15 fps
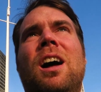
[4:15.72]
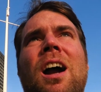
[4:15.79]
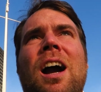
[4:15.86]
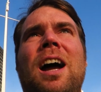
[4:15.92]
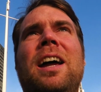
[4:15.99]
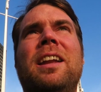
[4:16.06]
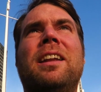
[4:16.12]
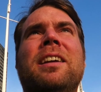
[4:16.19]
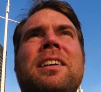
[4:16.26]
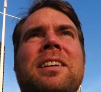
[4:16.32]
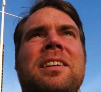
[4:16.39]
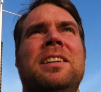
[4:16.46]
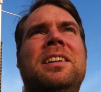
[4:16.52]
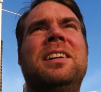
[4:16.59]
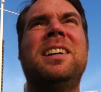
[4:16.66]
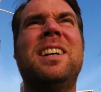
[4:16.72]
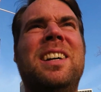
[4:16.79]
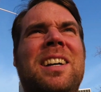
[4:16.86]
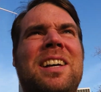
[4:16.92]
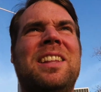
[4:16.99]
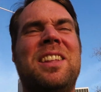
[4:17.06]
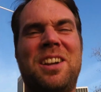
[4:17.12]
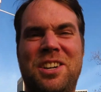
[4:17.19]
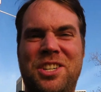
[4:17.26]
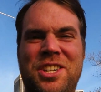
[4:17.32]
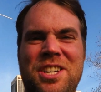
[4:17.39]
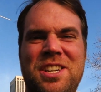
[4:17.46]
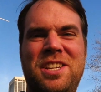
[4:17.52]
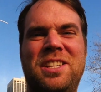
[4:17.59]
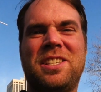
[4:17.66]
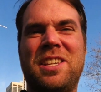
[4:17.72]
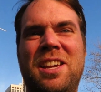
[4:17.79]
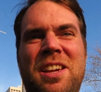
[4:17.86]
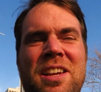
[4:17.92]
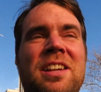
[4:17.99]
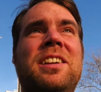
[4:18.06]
All right, there she is.